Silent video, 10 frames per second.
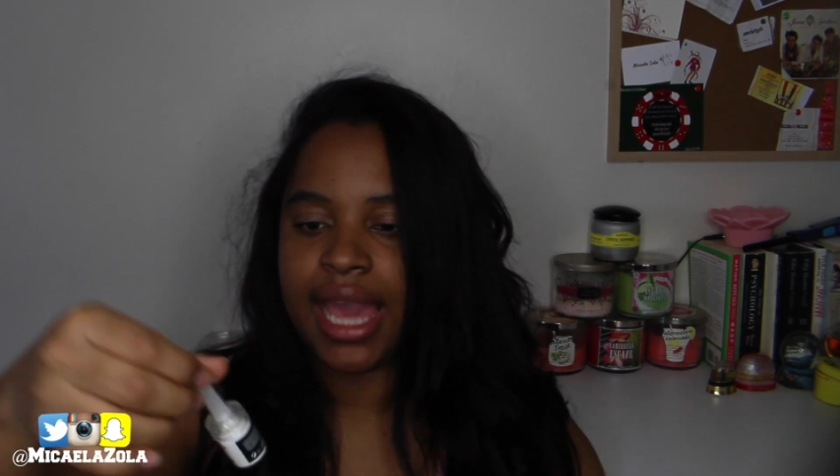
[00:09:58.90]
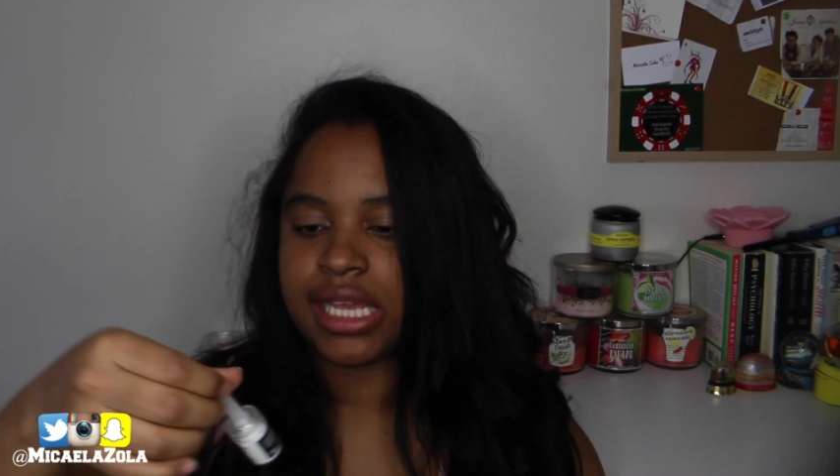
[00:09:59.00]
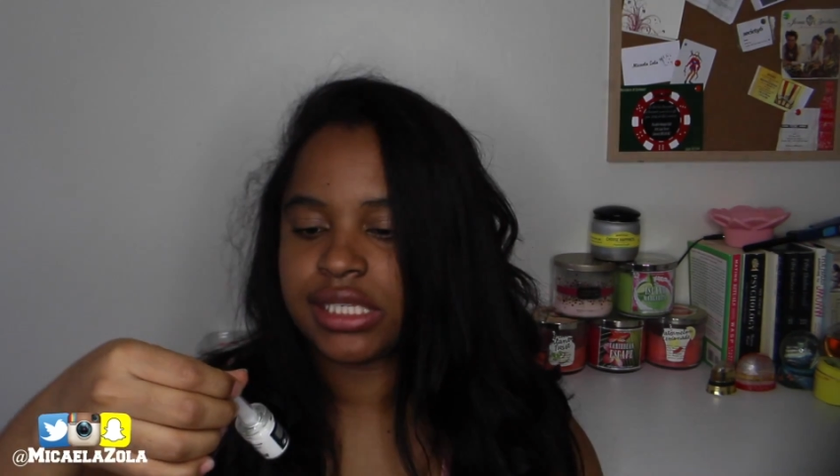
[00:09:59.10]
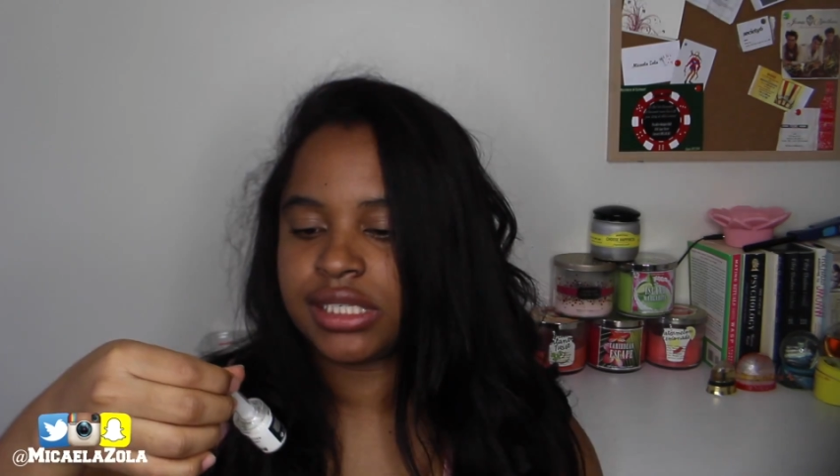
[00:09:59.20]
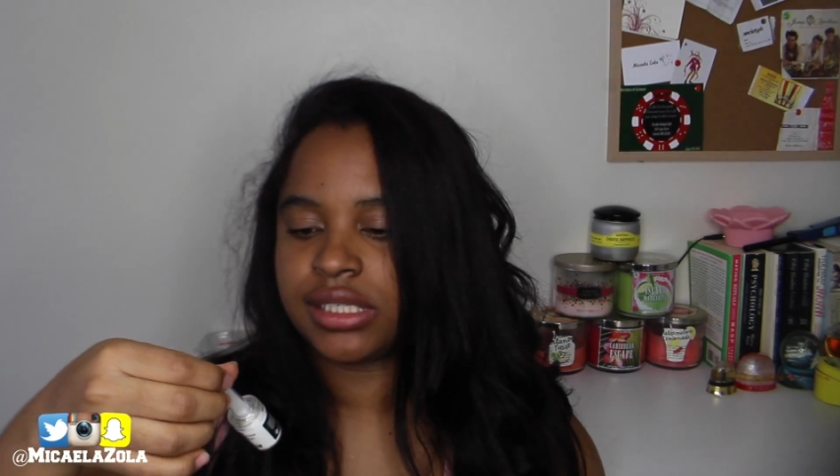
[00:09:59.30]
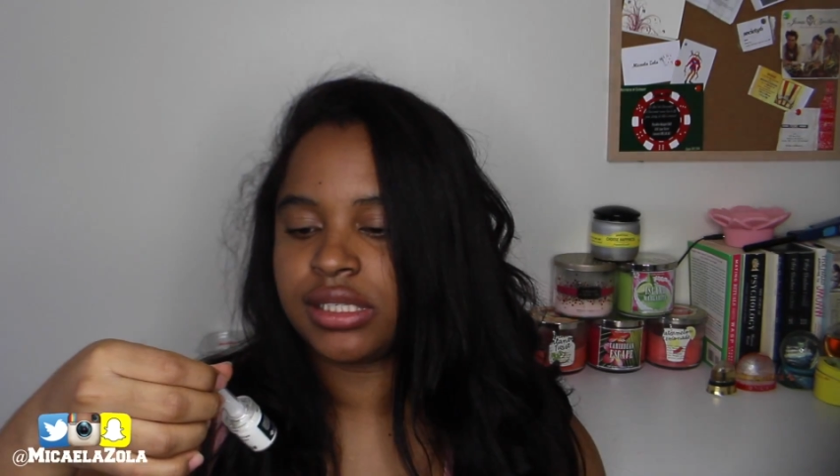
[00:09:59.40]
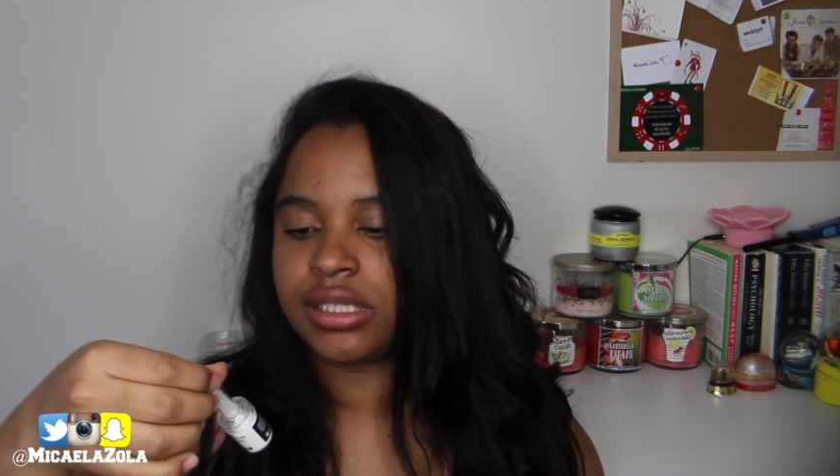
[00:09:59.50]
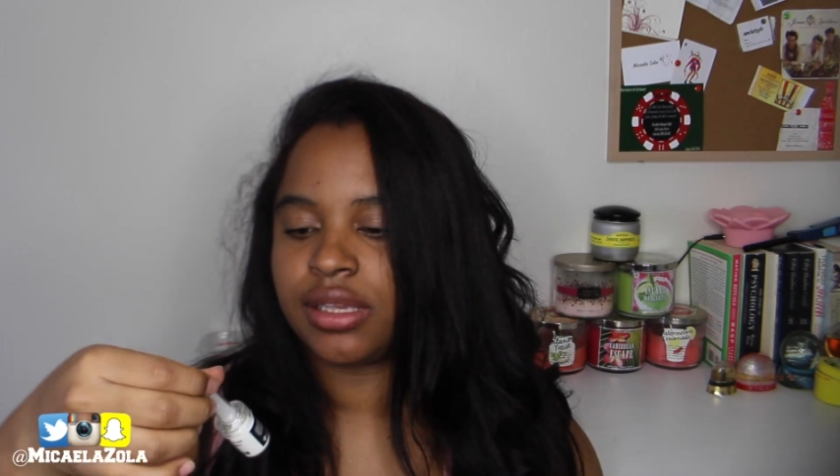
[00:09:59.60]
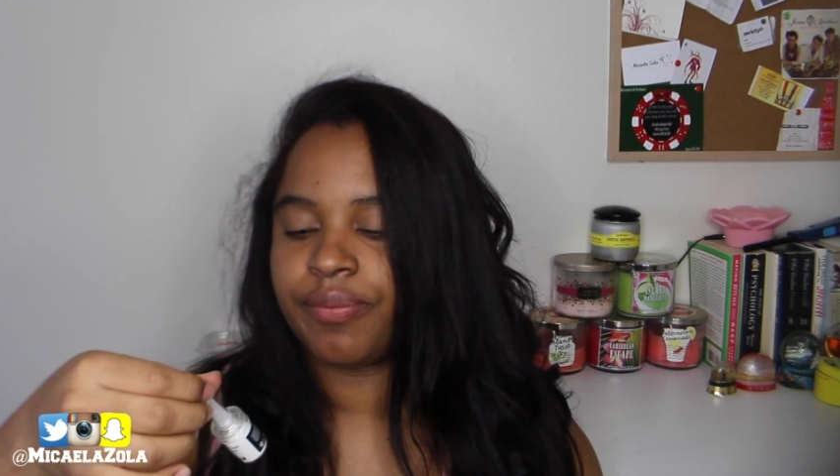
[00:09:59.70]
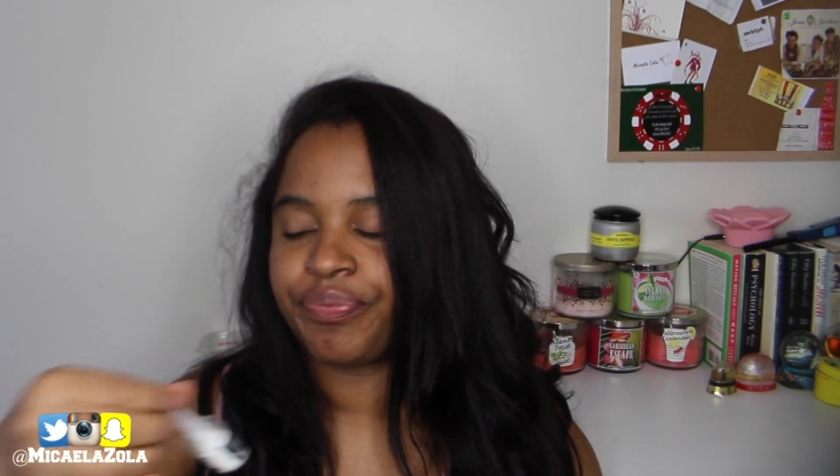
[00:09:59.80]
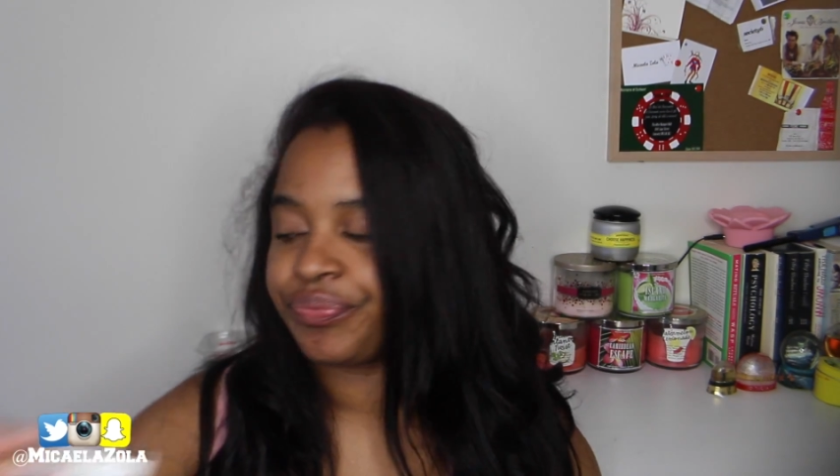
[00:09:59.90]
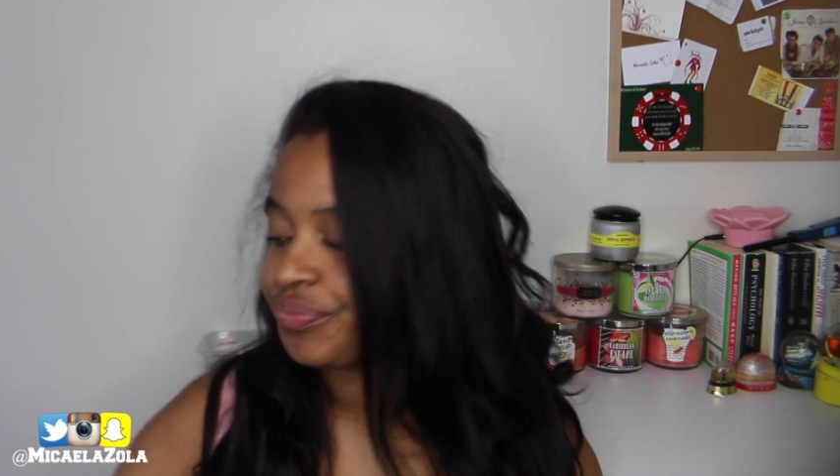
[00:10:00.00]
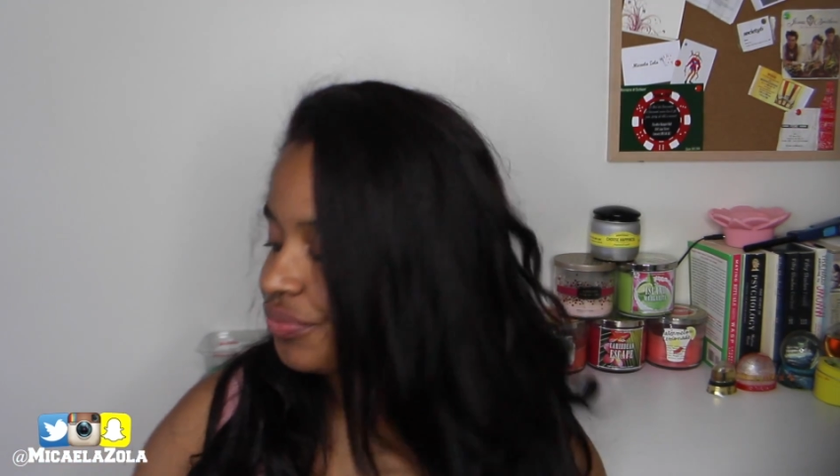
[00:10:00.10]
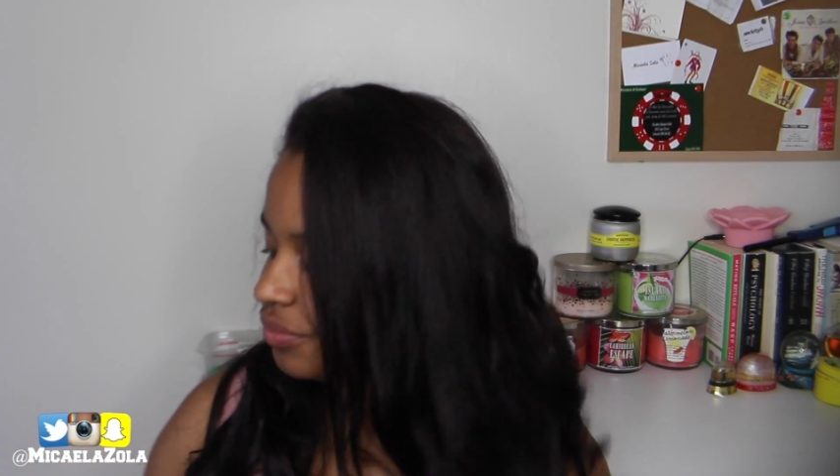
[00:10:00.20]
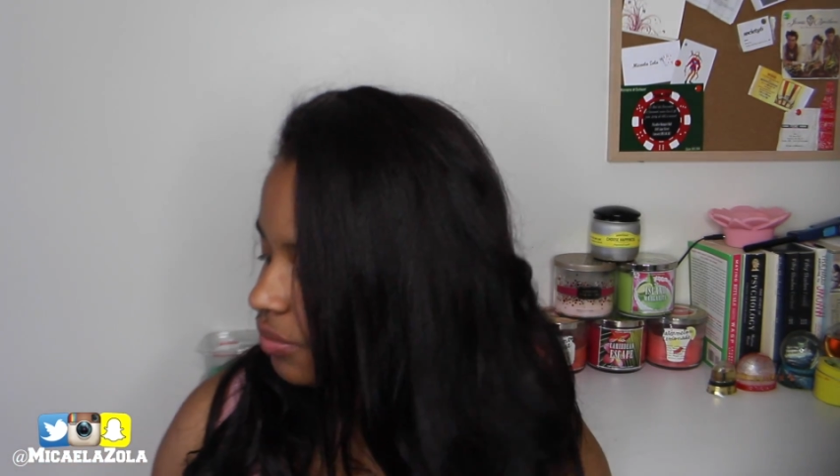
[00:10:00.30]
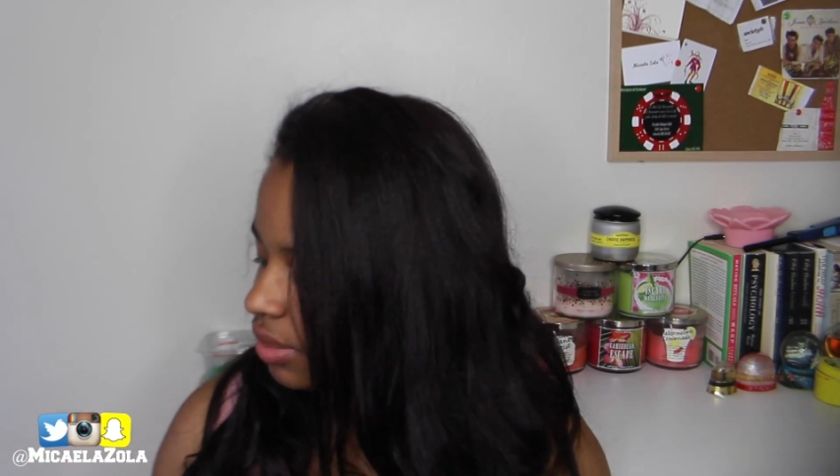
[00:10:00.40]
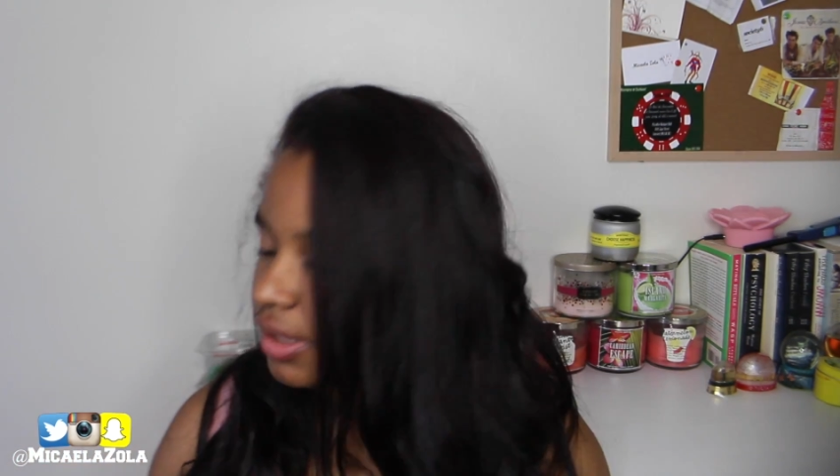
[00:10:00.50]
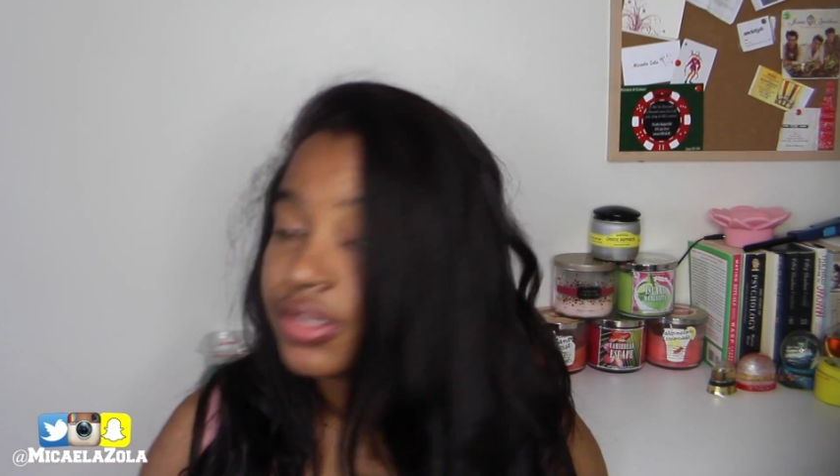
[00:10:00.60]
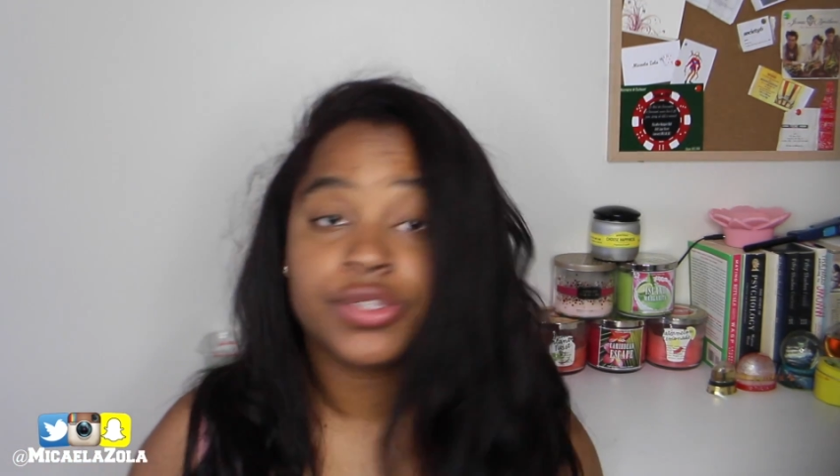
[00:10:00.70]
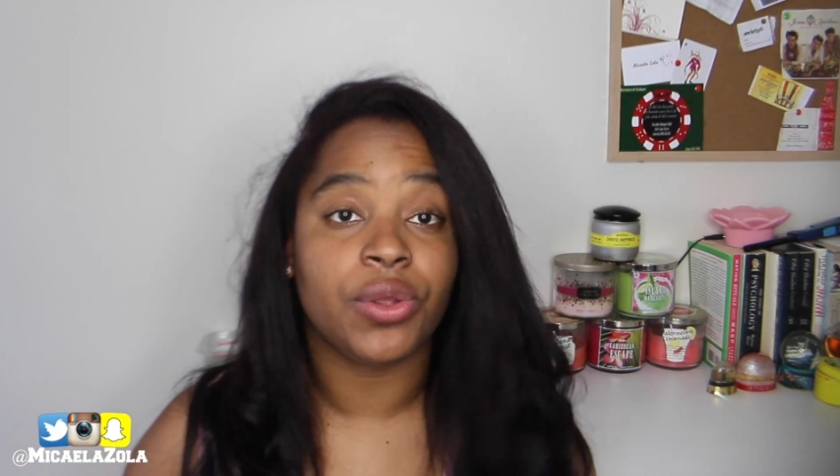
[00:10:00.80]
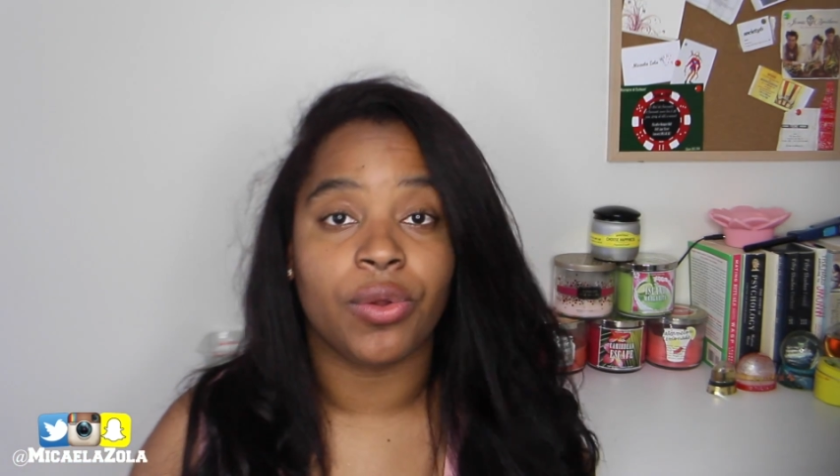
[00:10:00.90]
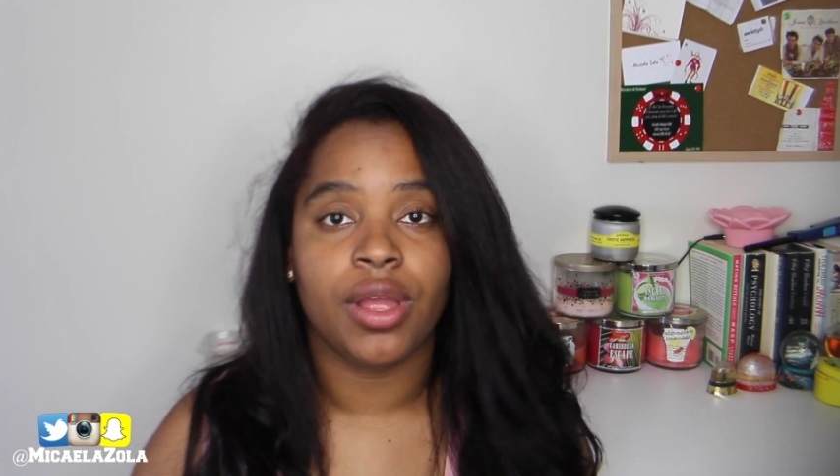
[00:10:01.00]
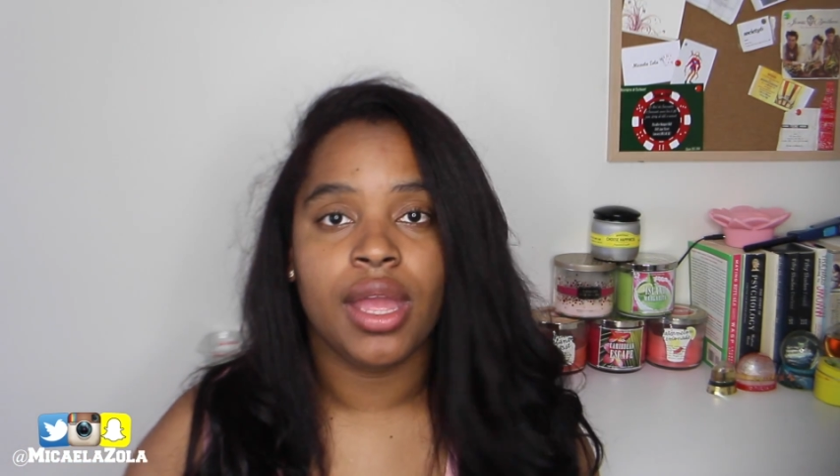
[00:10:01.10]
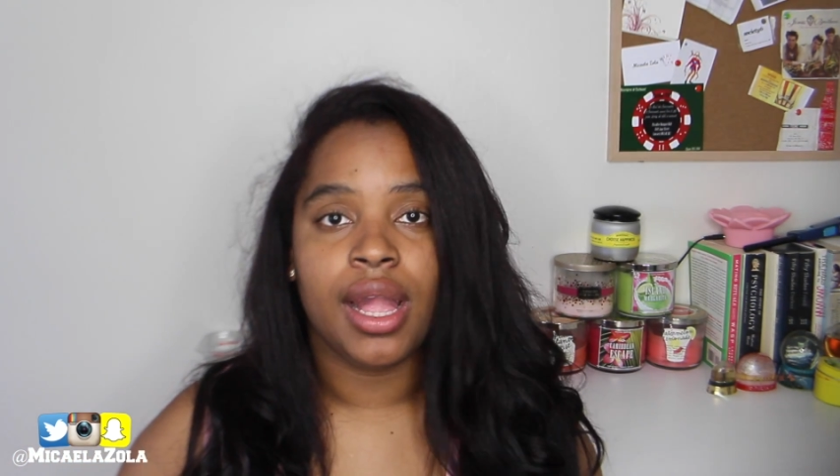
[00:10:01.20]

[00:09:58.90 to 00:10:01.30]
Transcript: Ice. So